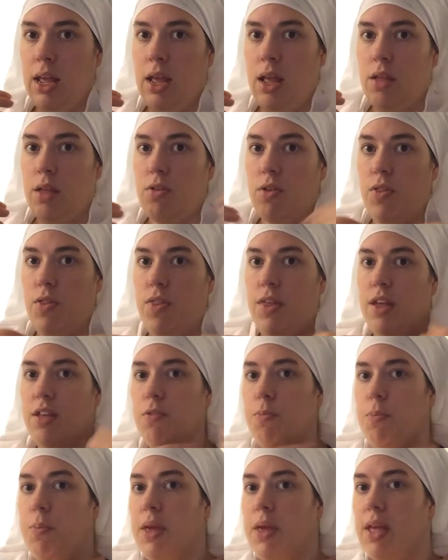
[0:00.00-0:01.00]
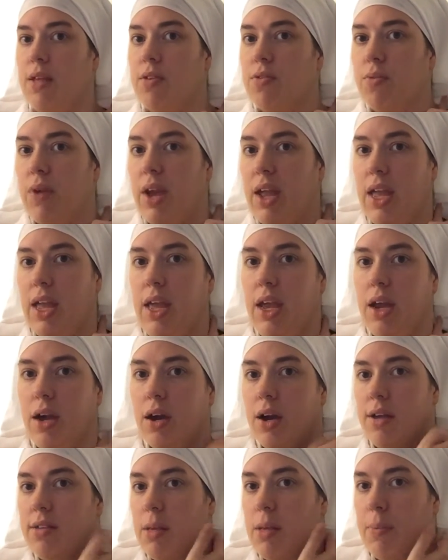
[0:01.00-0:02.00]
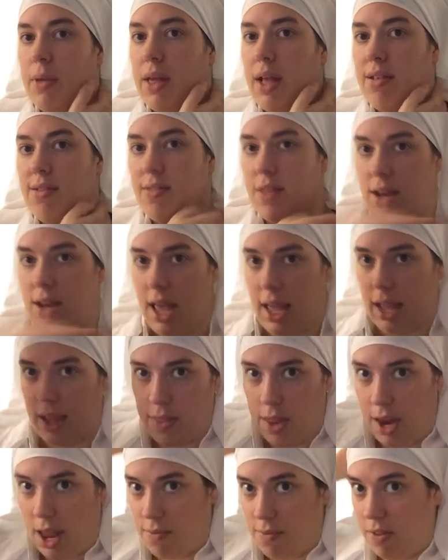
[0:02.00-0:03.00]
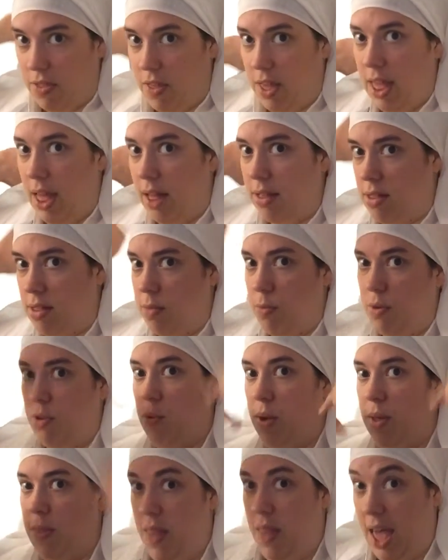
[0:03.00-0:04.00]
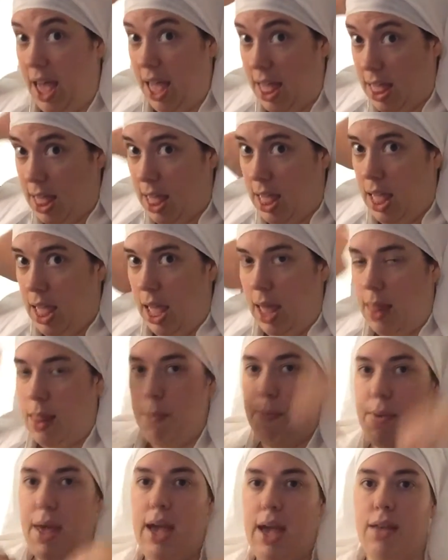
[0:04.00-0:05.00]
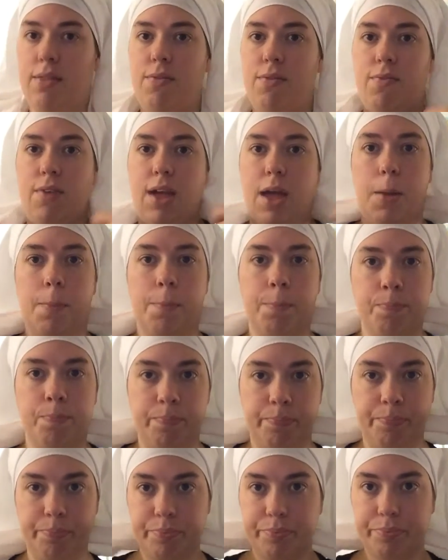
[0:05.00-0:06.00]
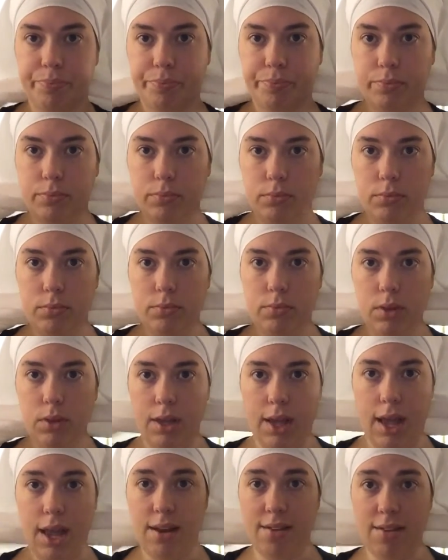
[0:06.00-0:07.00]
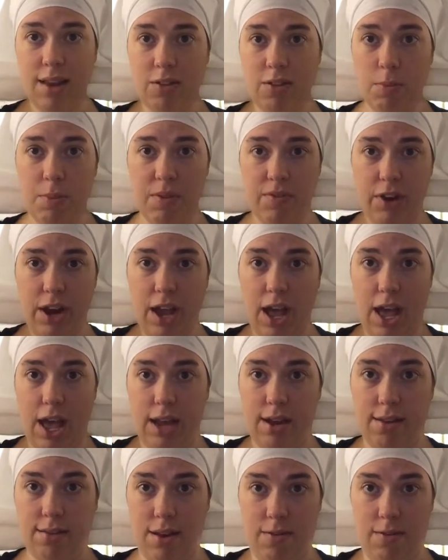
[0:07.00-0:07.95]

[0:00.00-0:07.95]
So this piece right here is up against the neck, and then everything else is between that and the back of the veil. Okay, it doesn't have to be very high, it doesn't